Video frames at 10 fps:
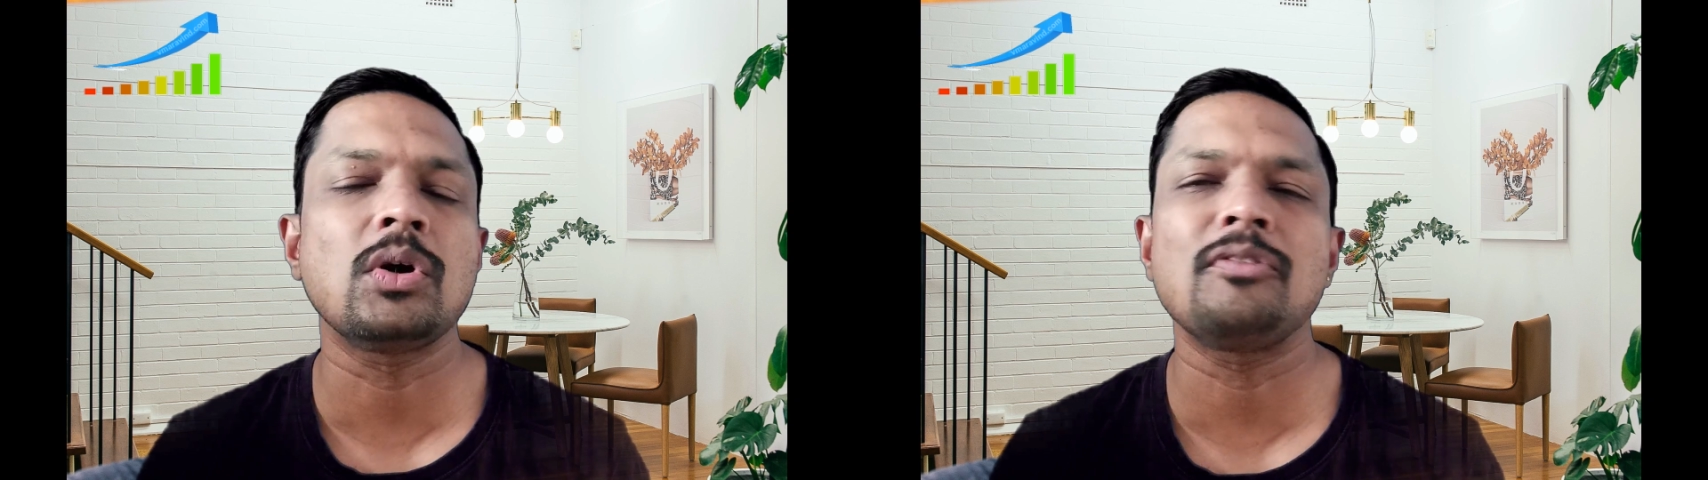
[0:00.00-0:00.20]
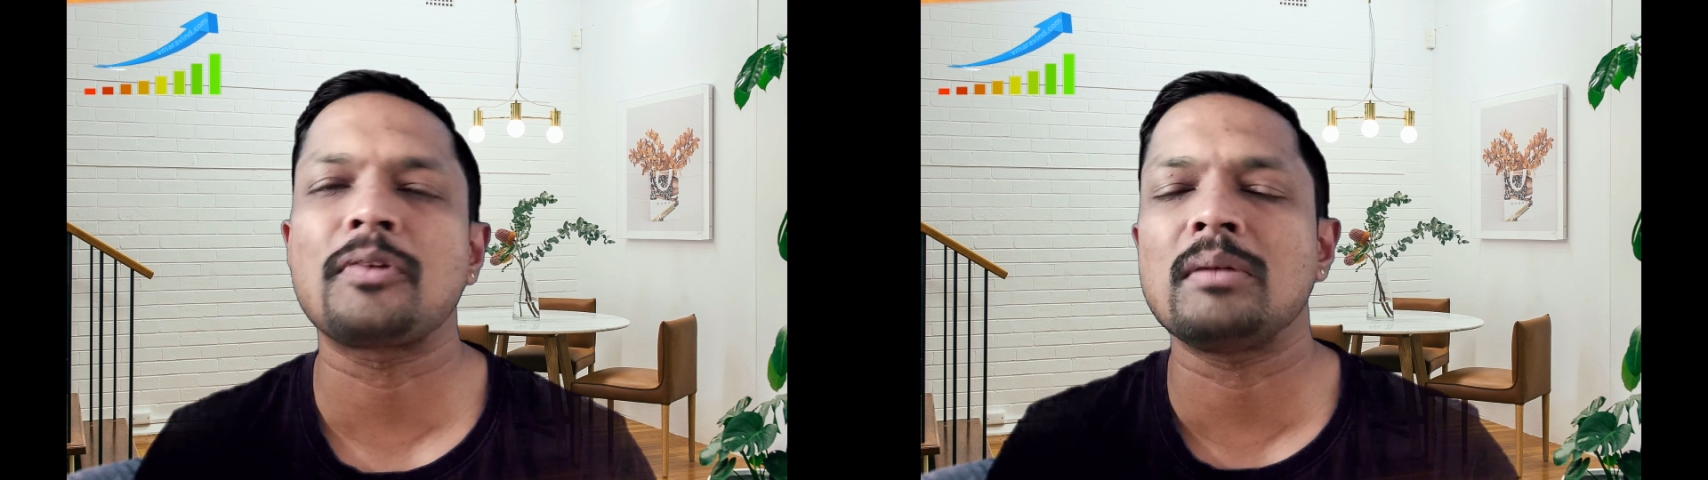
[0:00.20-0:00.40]

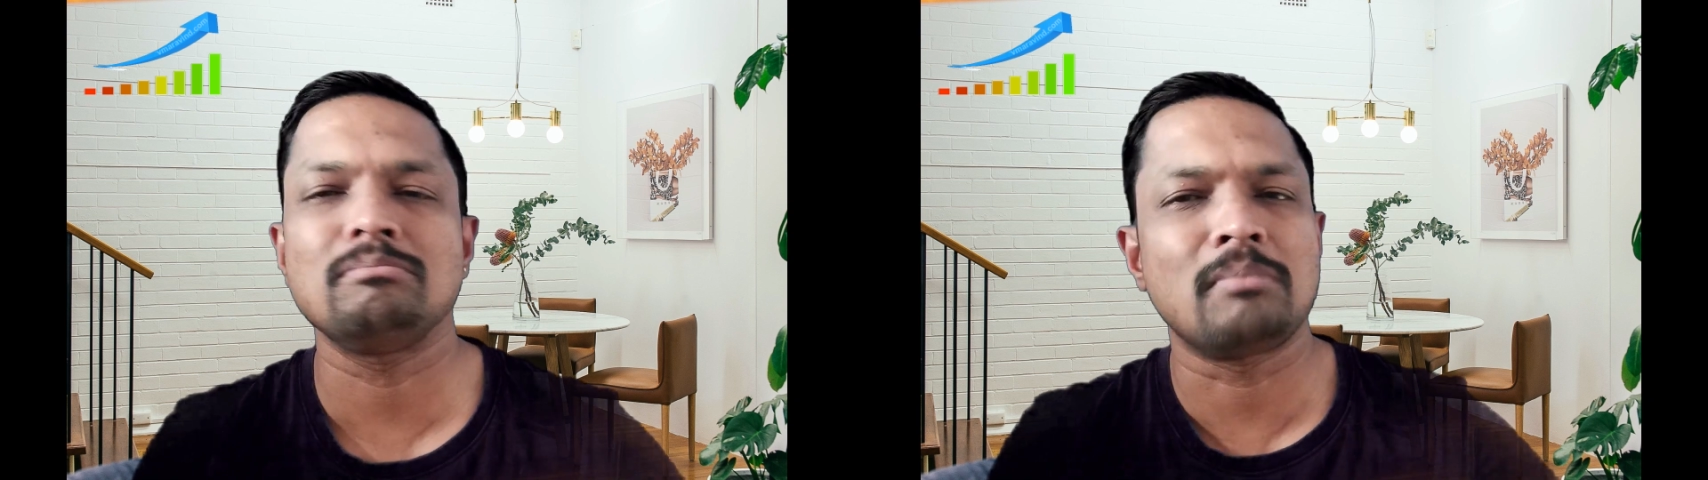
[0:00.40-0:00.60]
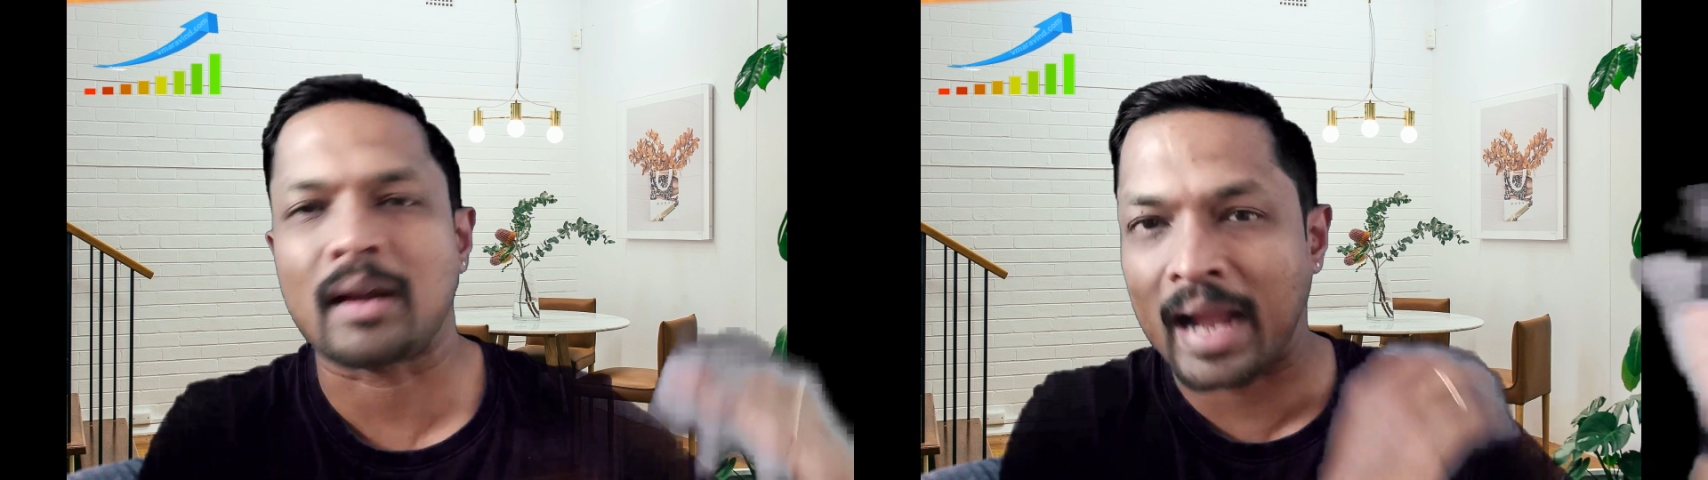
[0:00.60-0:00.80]
go
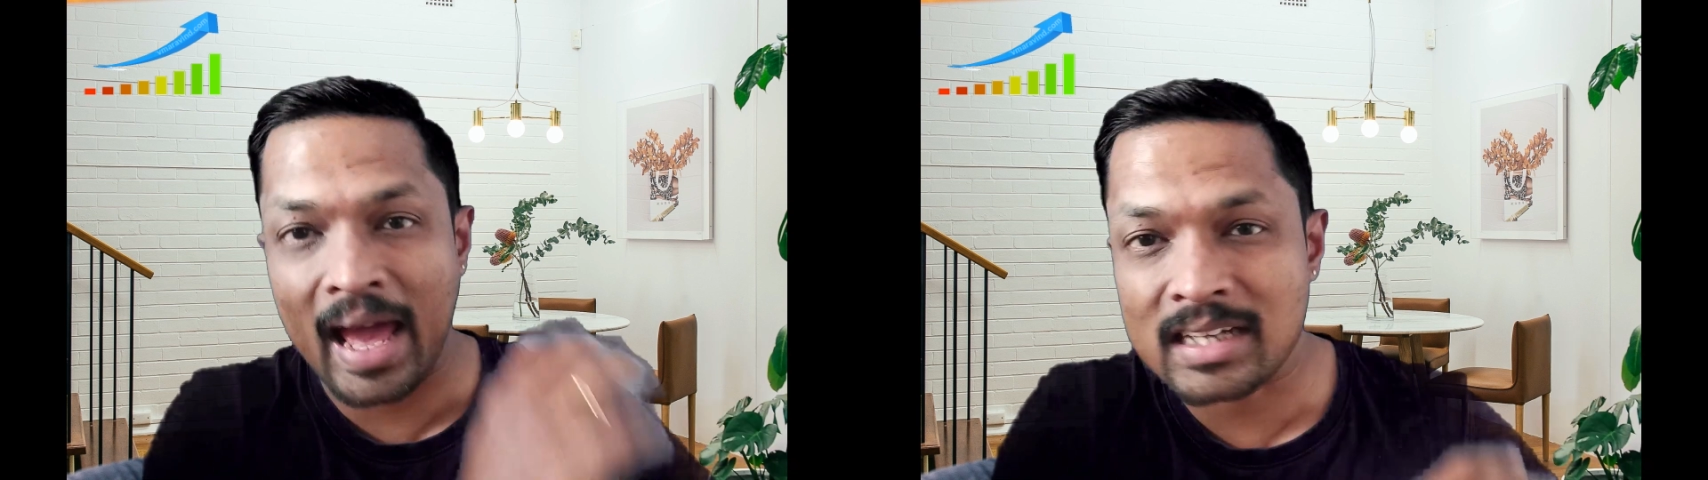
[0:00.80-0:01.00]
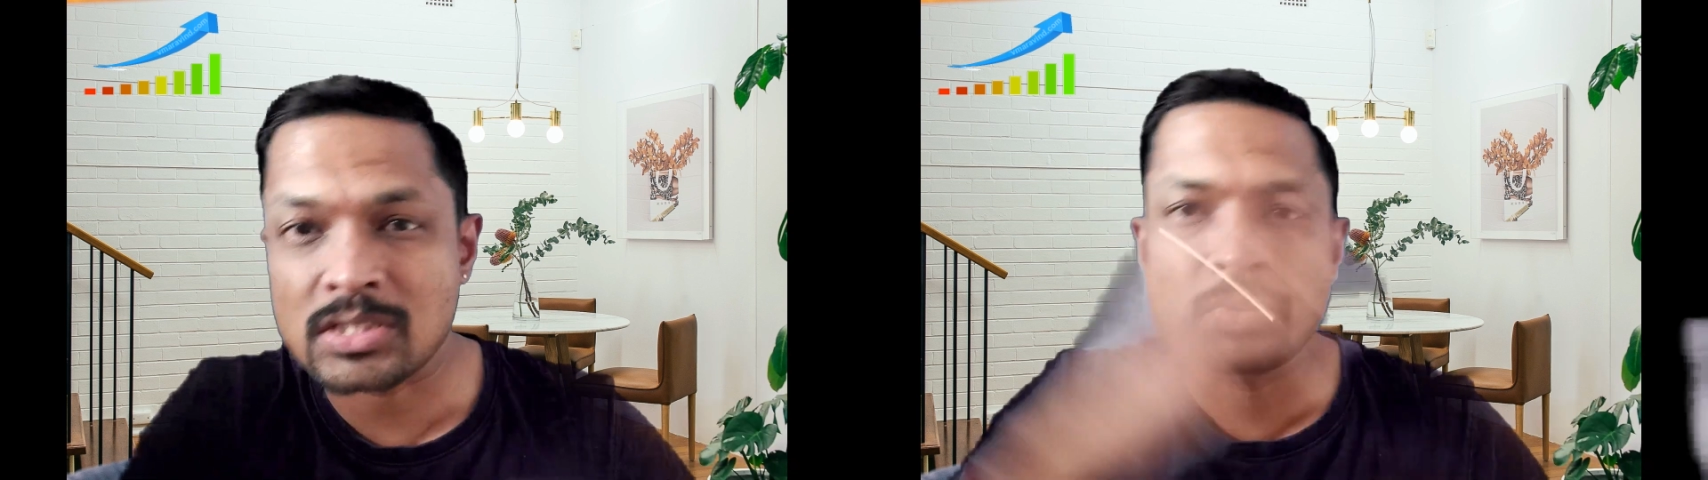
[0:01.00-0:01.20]
from
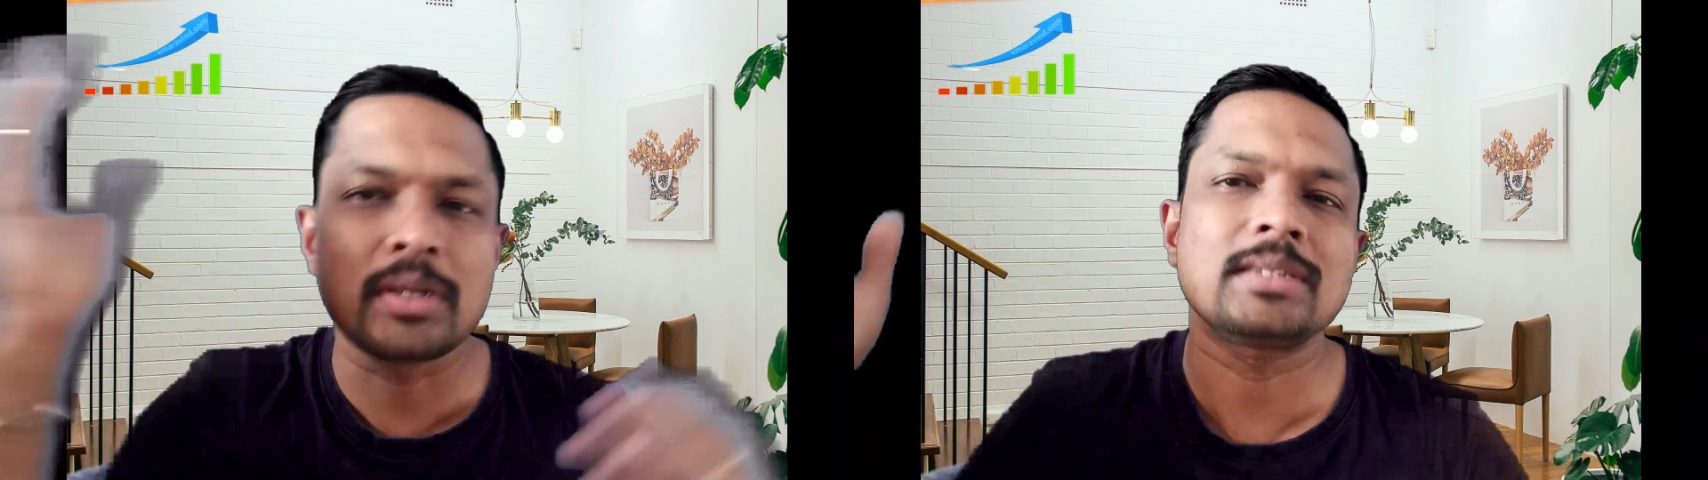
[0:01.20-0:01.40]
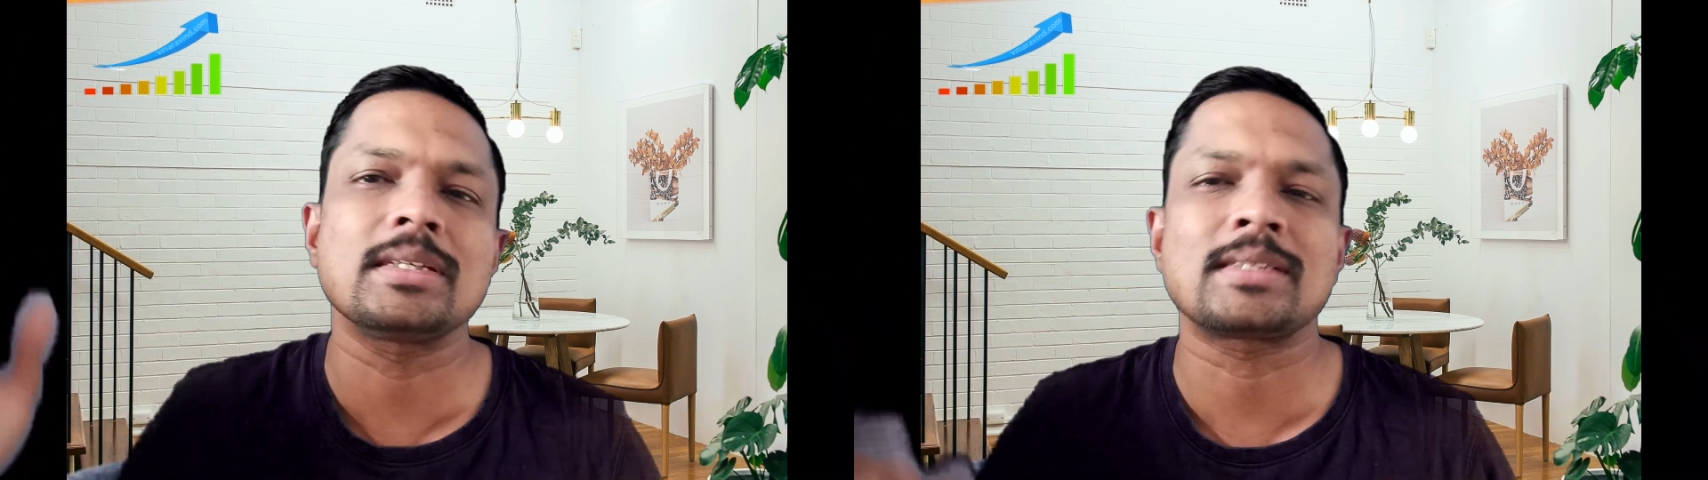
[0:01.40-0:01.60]
rags to
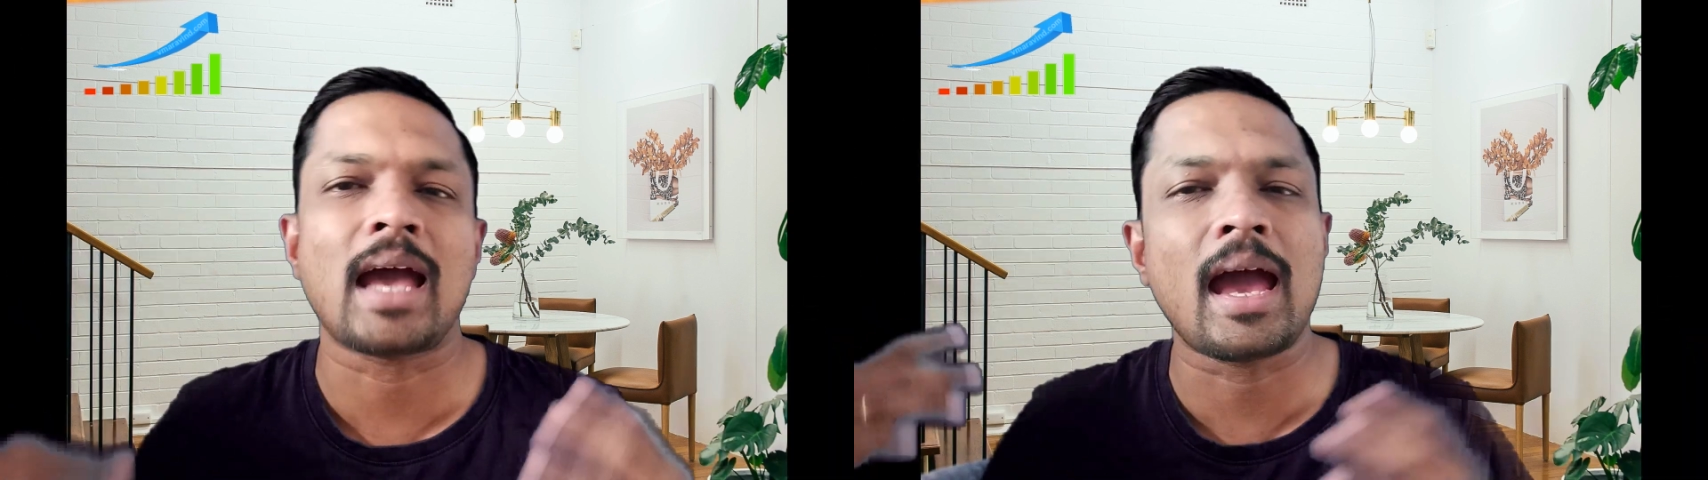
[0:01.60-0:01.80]
riches